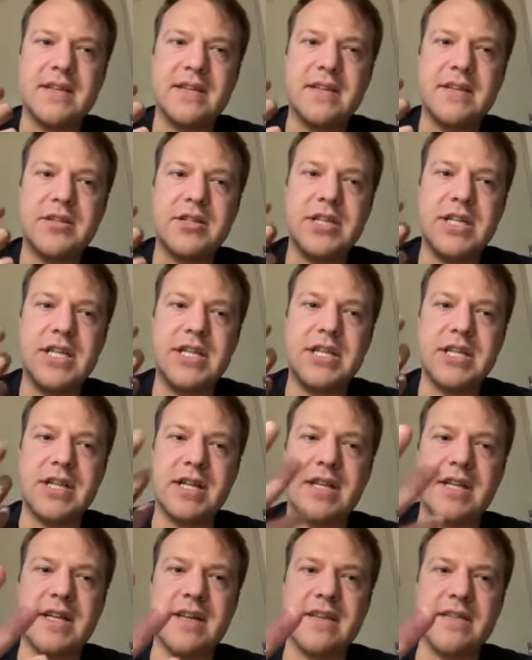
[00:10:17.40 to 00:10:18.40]

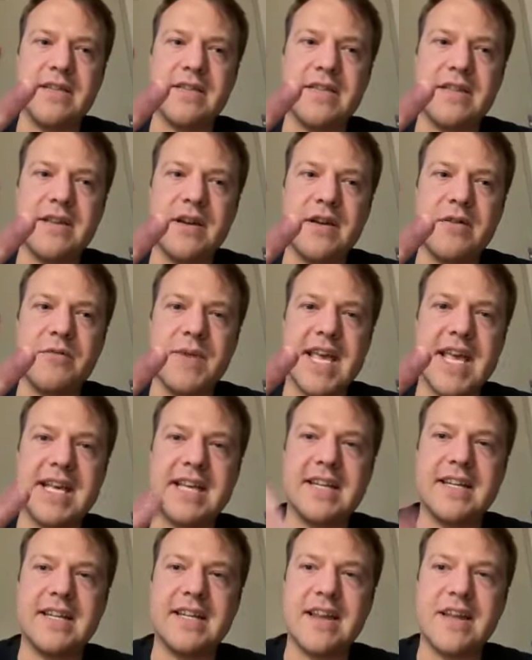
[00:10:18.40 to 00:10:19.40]
Shinjin is
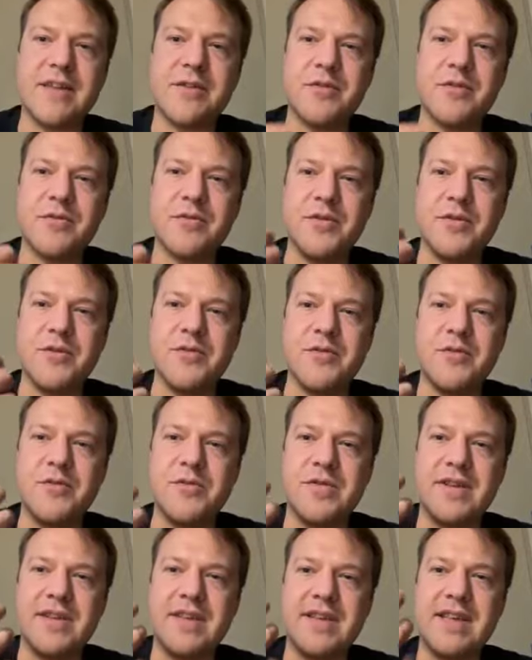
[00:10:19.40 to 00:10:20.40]
awakened in us
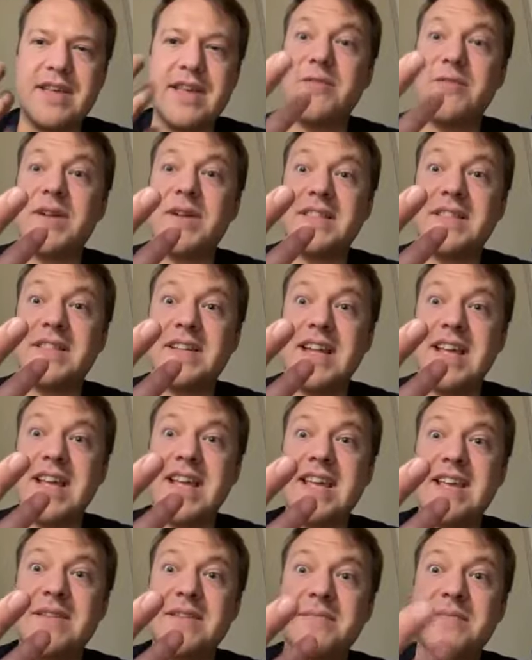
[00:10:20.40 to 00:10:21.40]
through hearing the
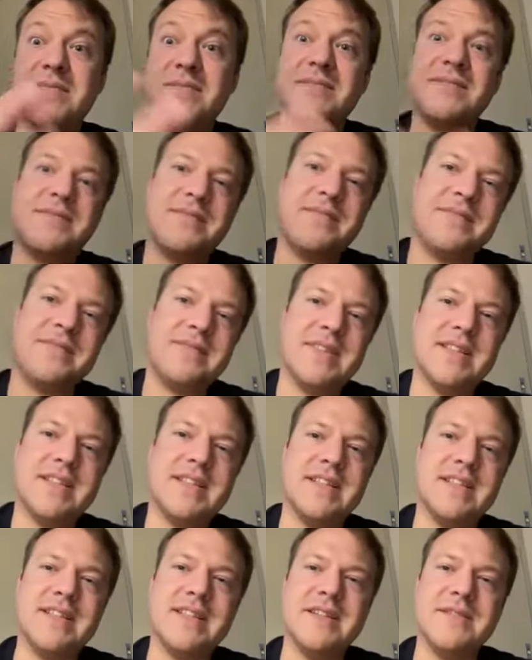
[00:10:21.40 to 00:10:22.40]
name,
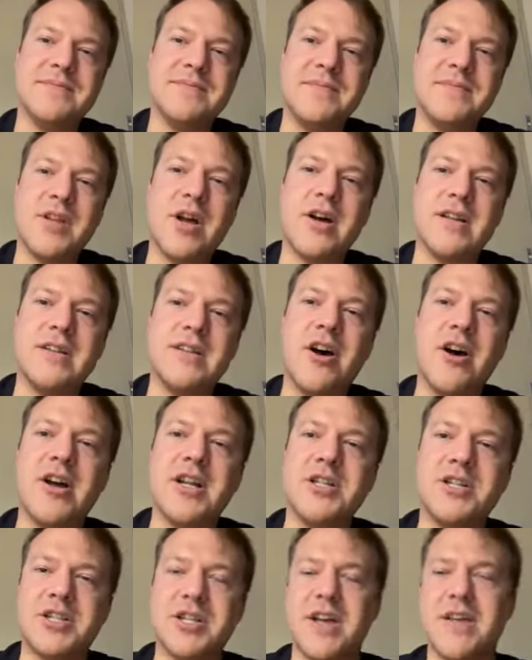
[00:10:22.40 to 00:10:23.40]

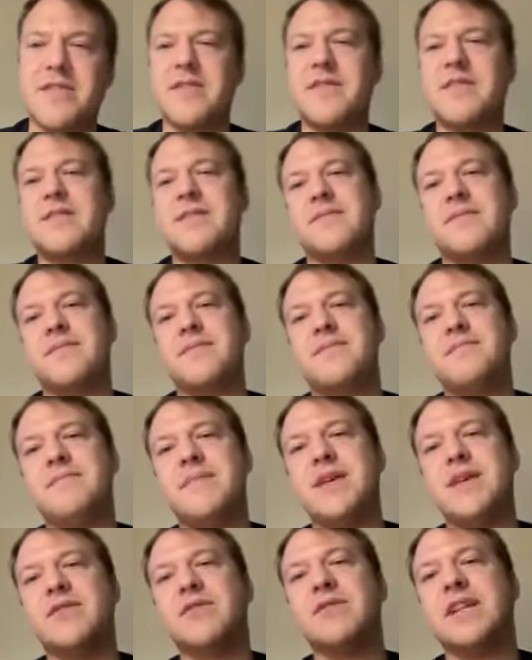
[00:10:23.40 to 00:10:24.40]
not just
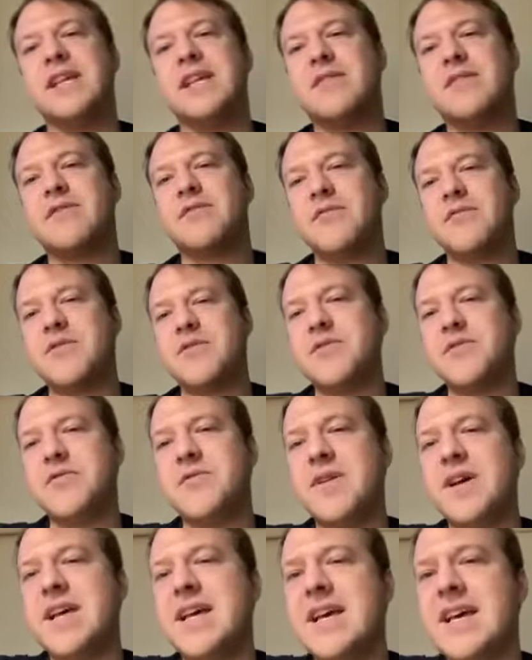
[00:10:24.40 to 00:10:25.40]
merely
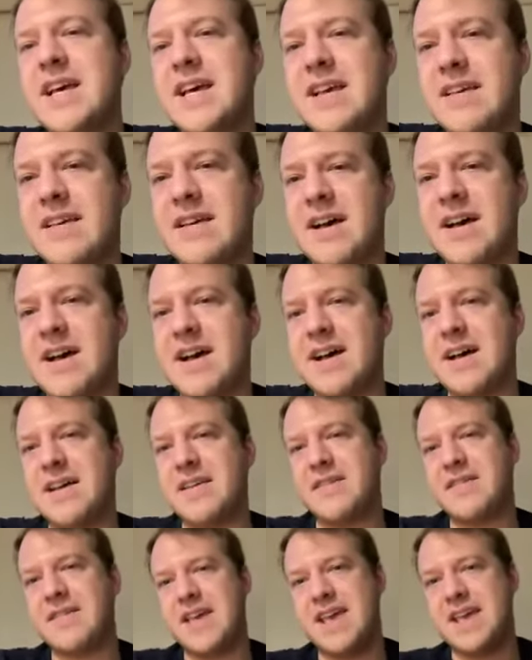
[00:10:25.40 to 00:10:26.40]
through
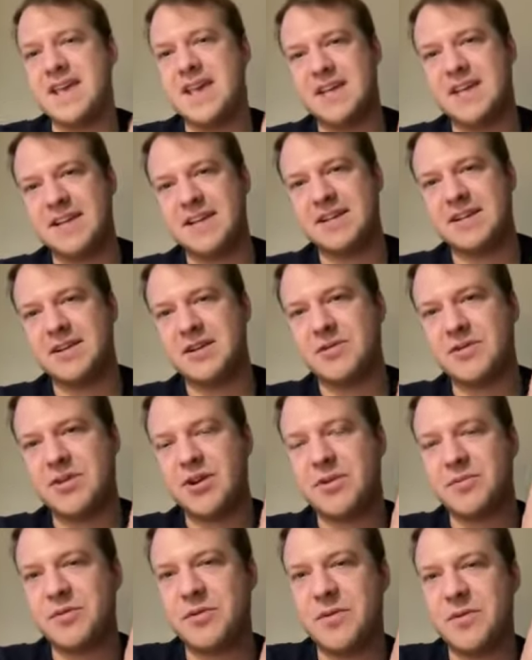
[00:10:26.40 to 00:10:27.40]
saying,
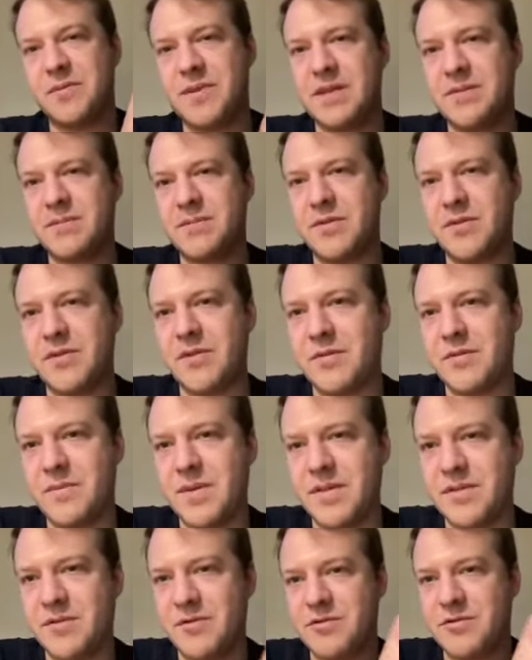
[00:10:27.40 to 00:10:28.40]
Namo Amida Butsu,
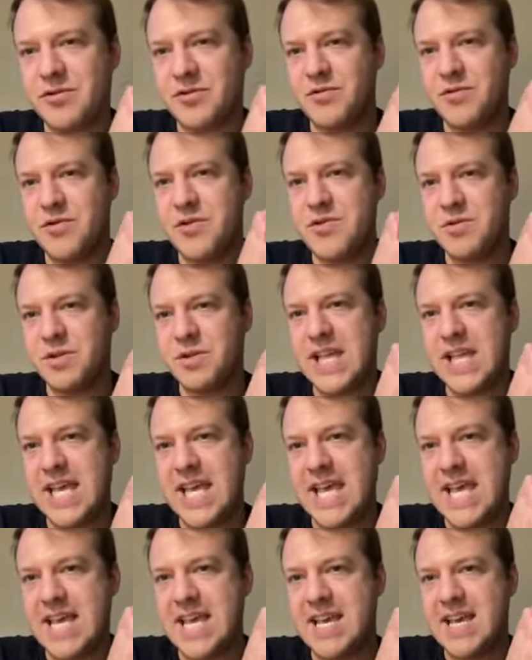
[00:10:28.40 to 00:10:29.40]
but through
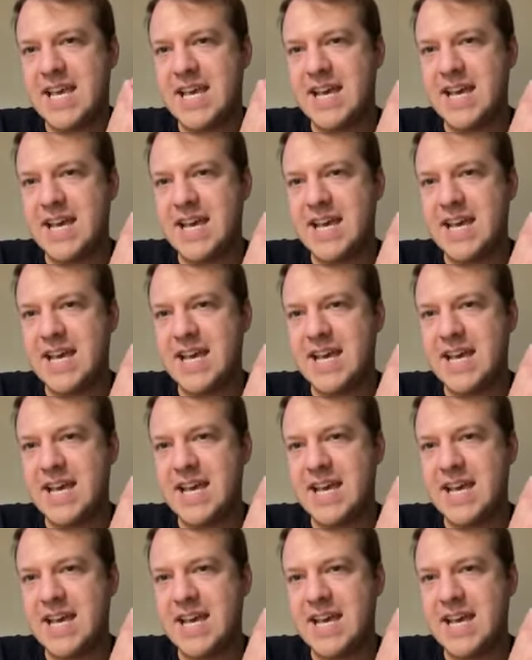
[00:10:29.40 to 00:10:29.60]
truly